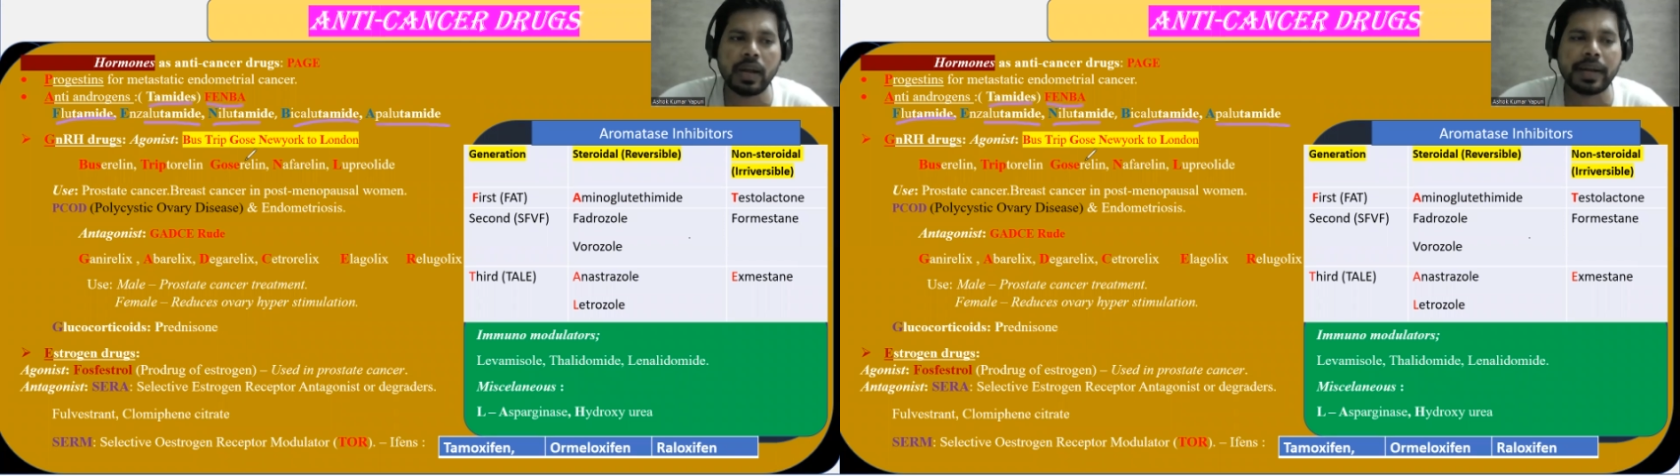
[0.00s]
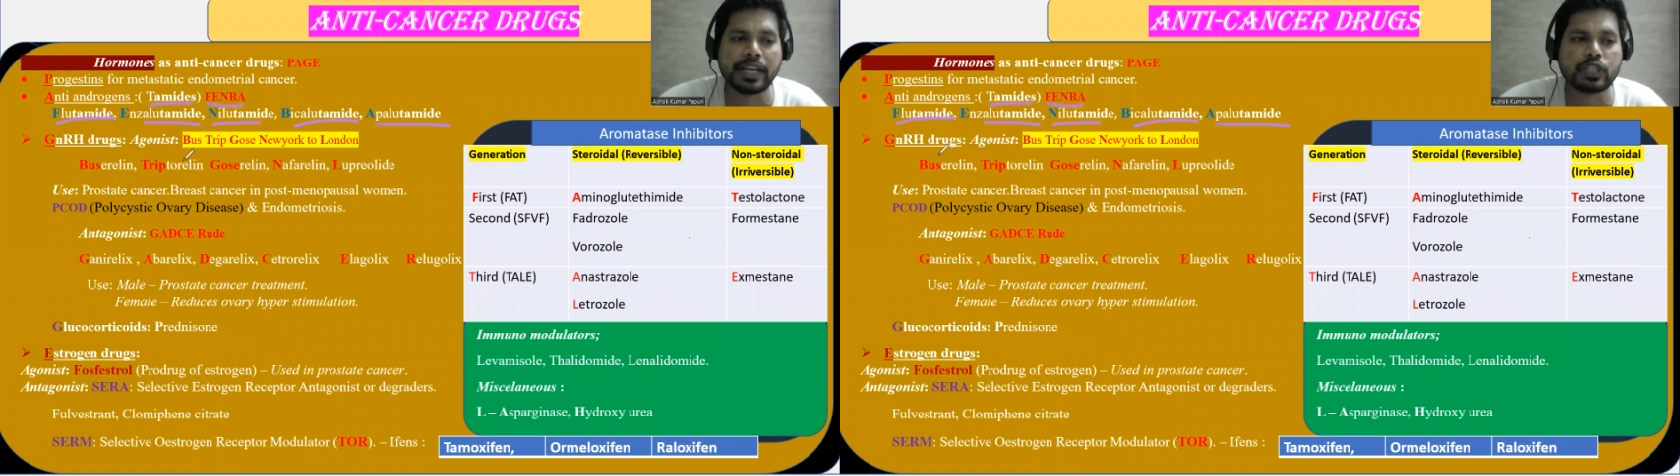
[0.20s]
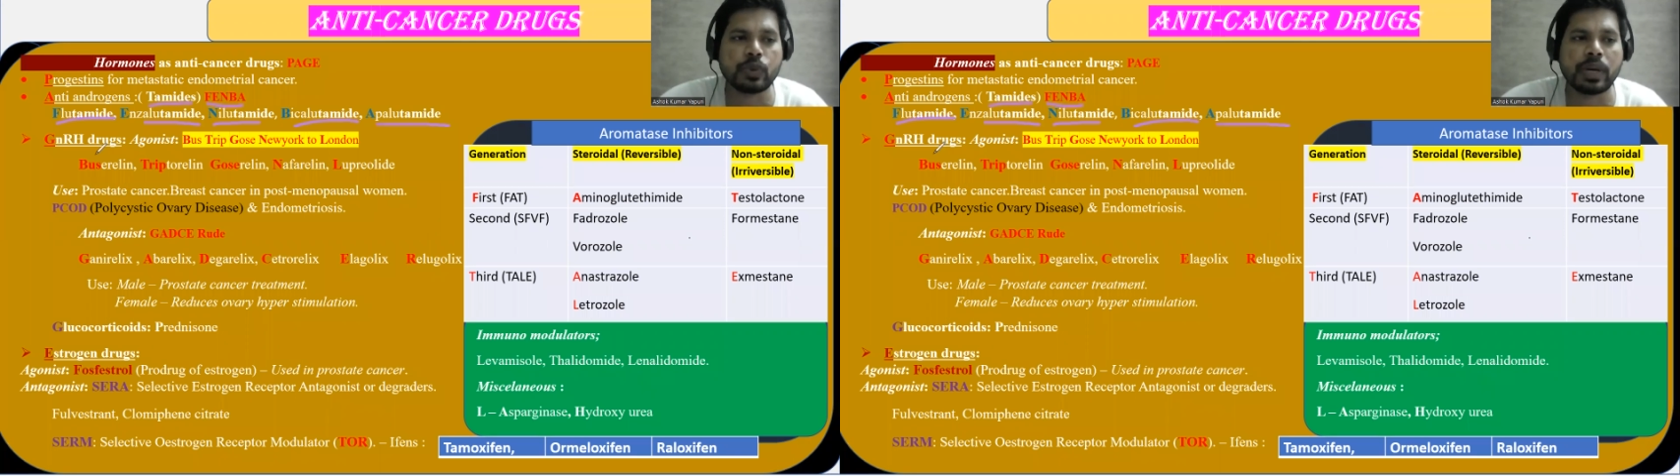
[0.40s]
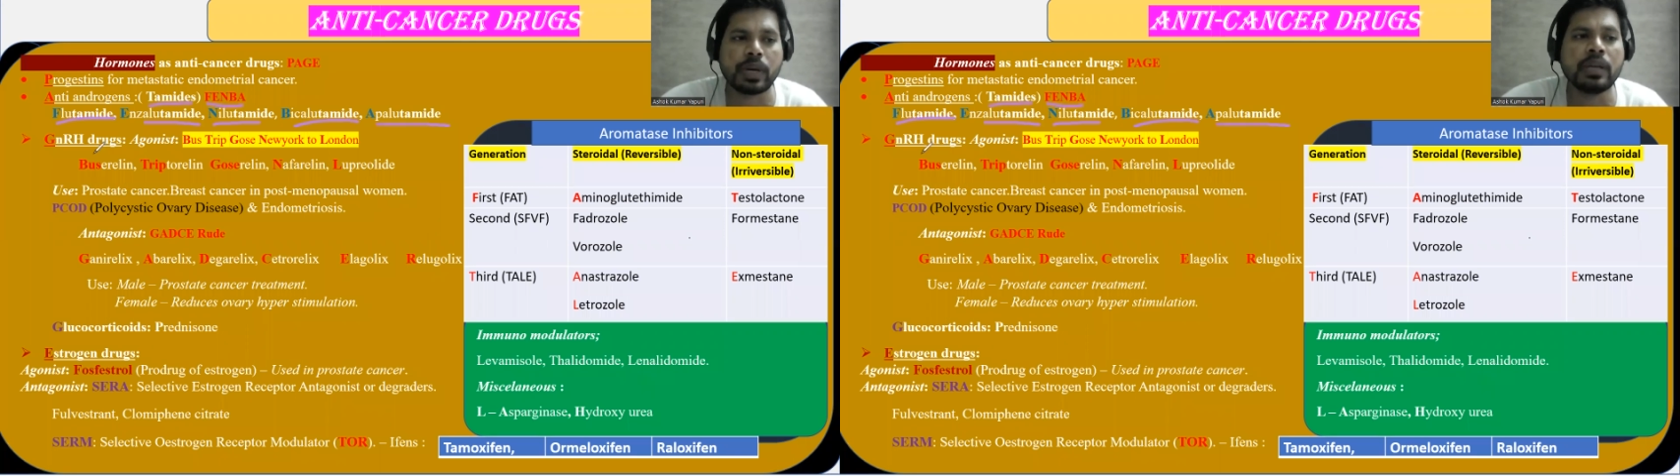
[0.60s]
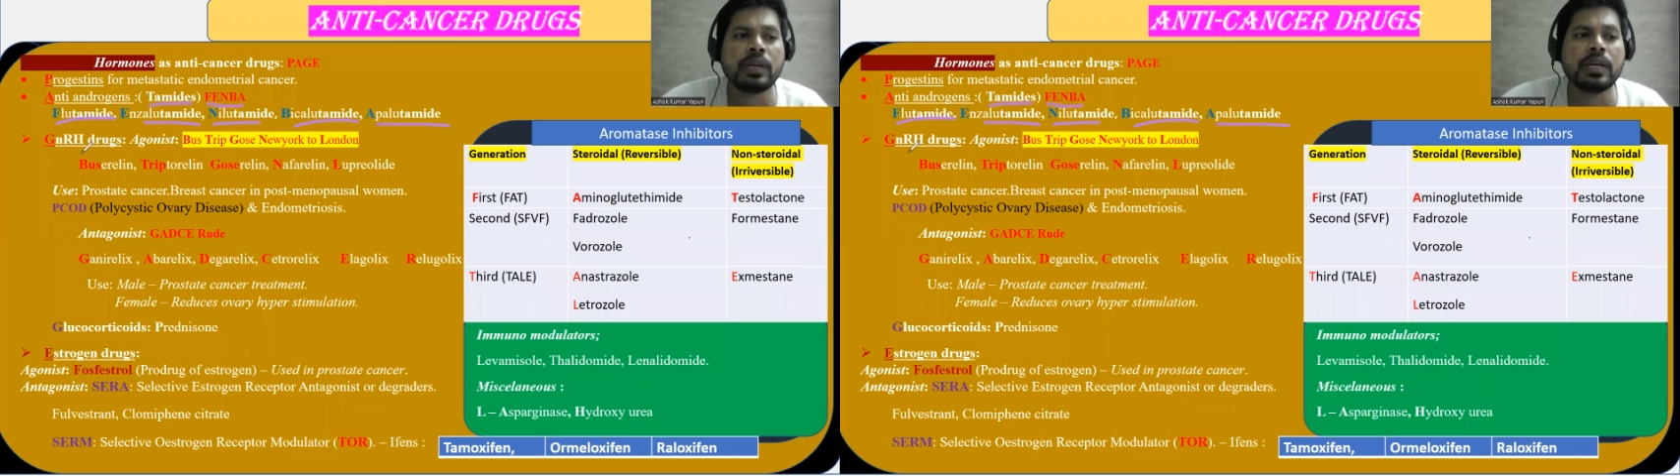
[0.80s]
And next one,